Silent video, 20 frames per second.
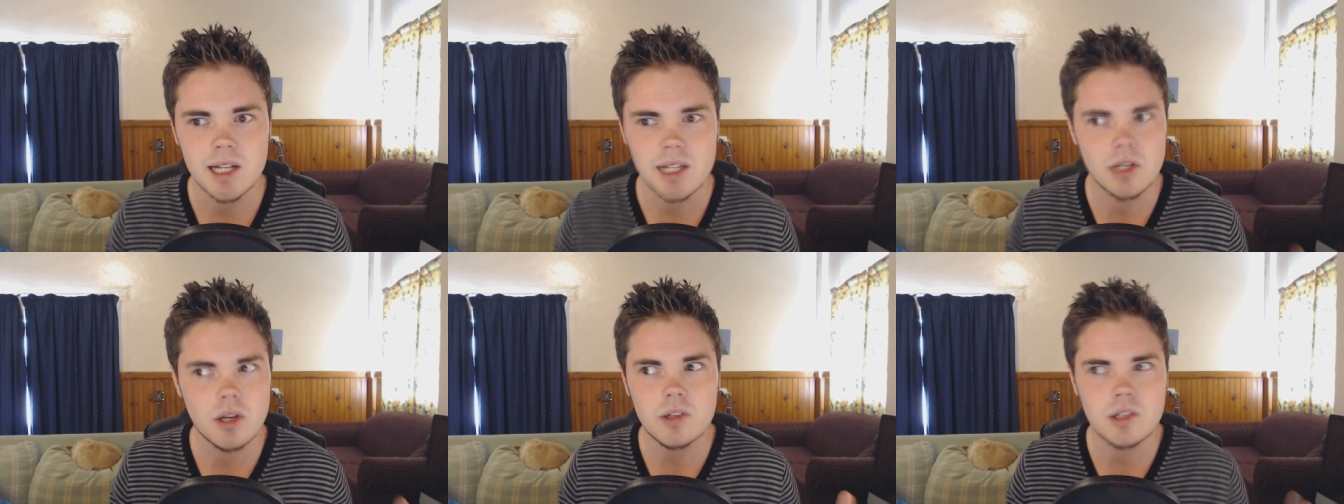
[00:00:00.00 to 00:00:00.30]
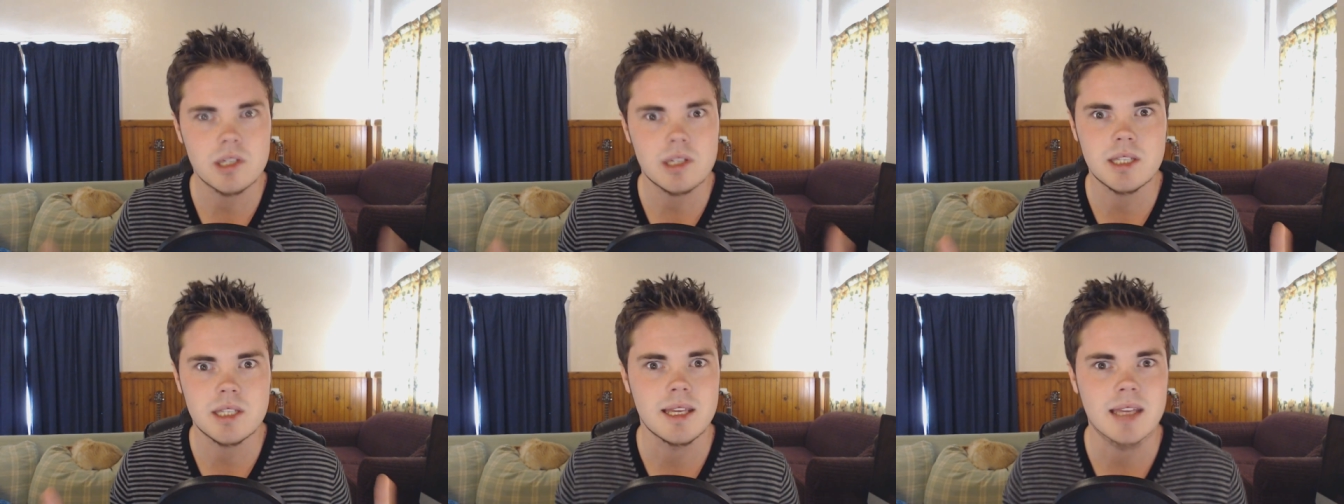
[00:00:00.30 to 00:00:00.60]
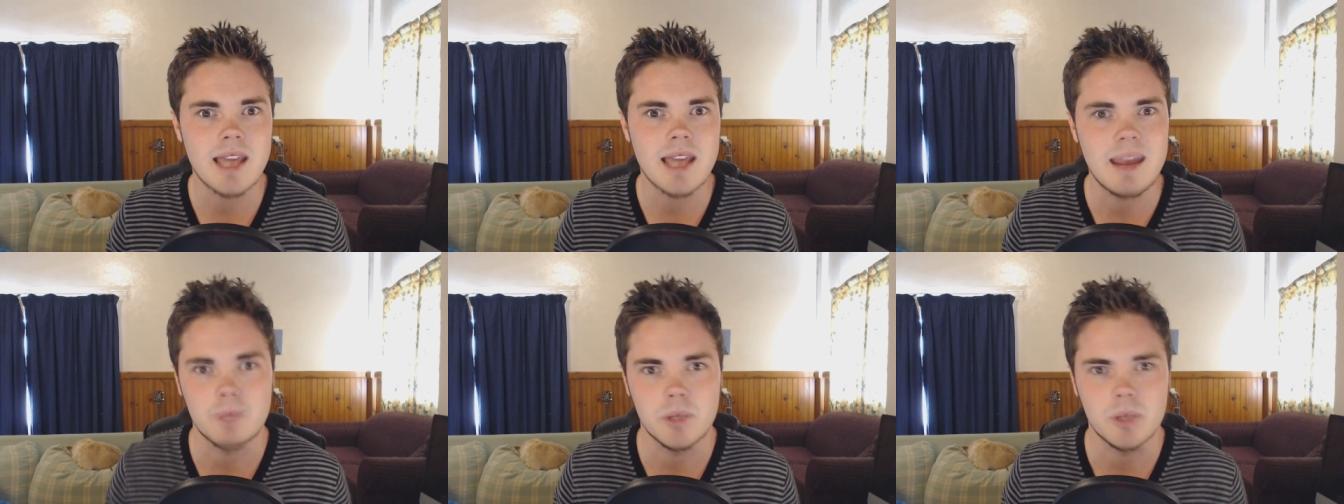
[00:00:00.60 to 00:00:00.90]
It's not just
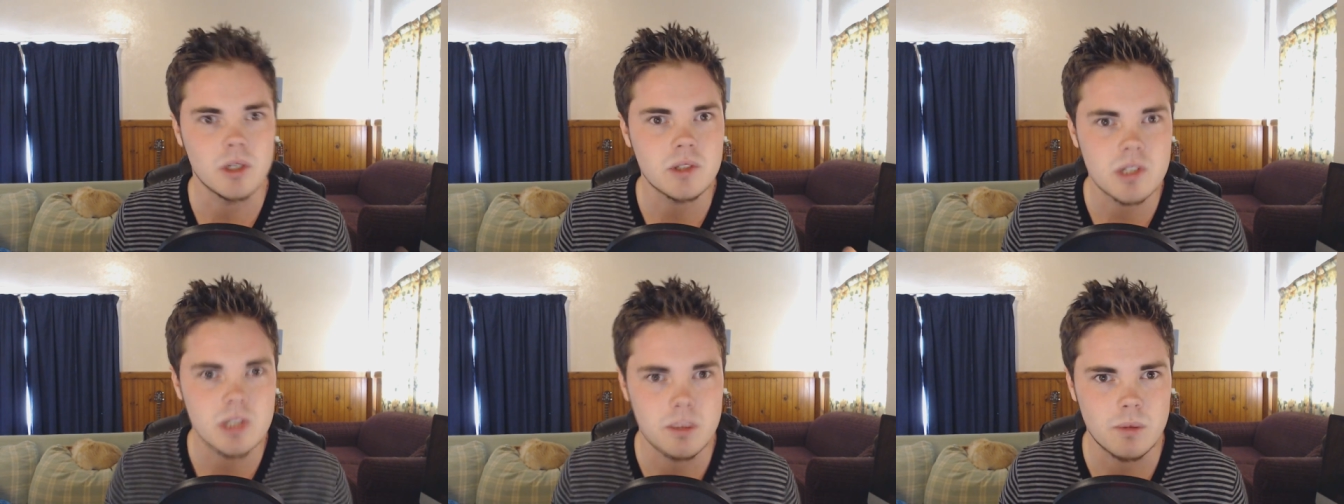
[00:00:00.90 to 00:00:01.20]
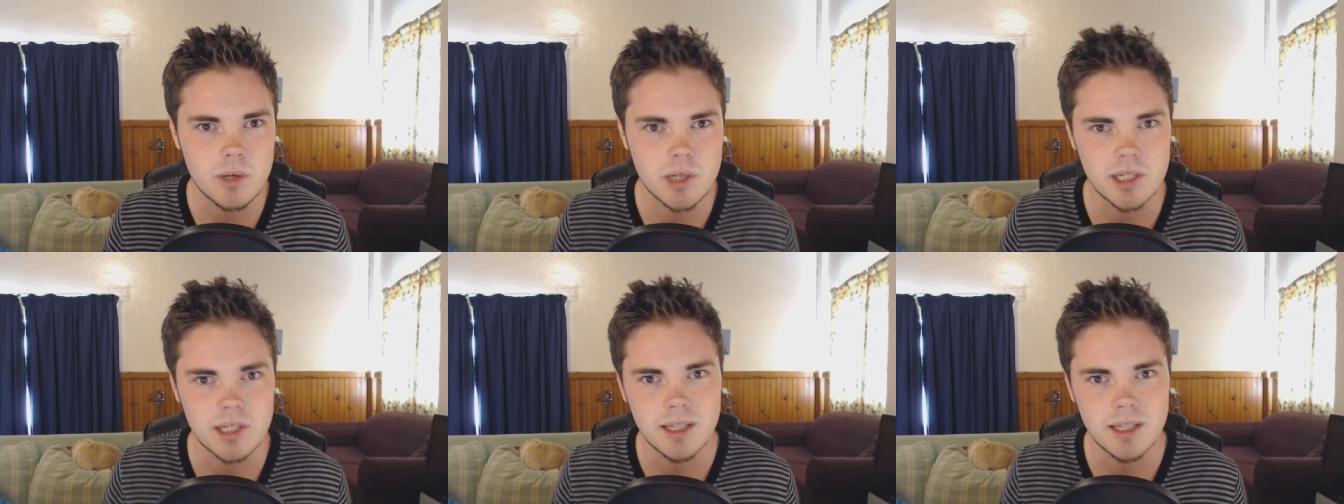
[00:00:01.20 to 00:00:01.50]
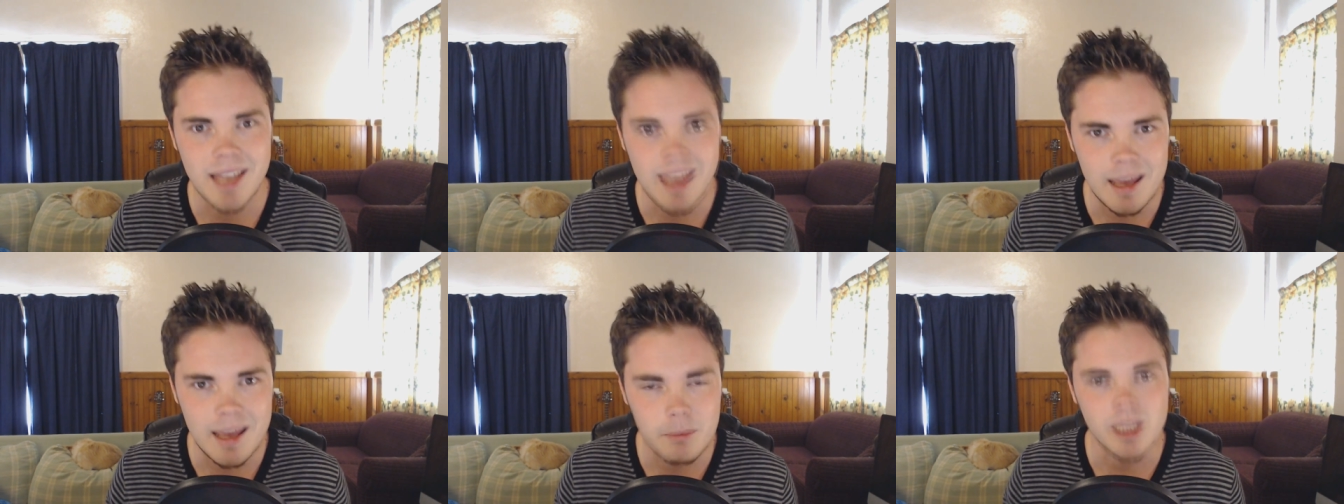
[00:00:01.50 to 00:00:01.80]
the game. They're not just
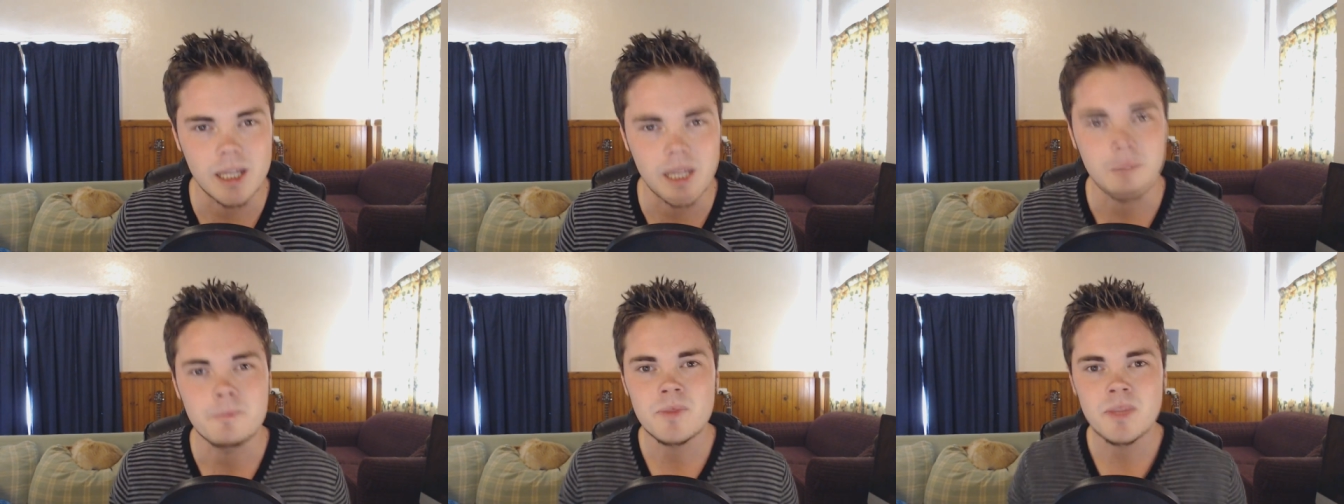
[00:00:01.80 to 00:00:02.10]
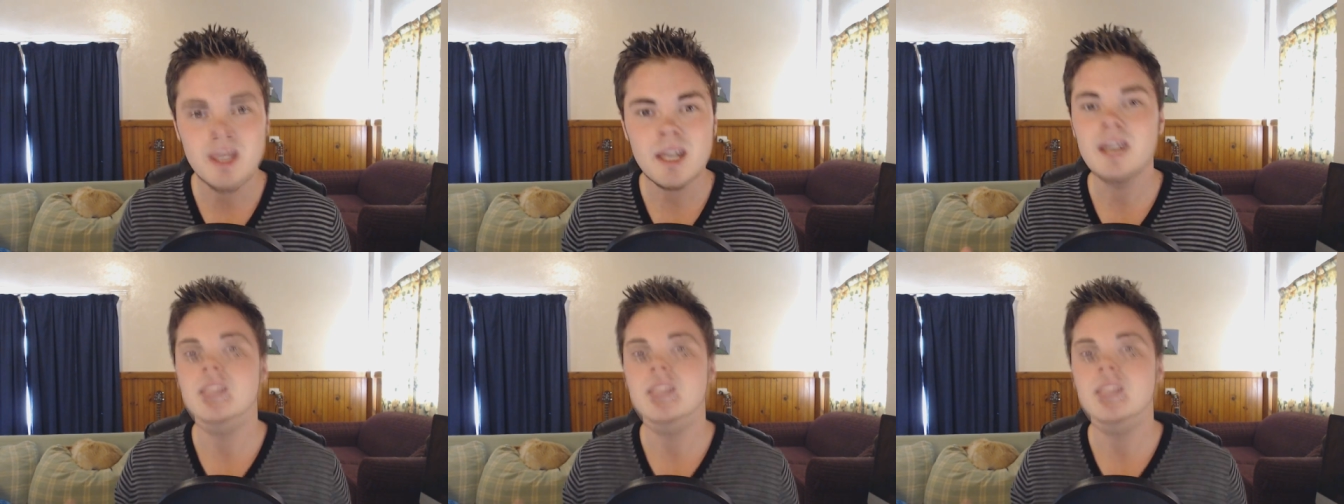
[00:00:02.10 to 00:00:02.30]
watching the game again.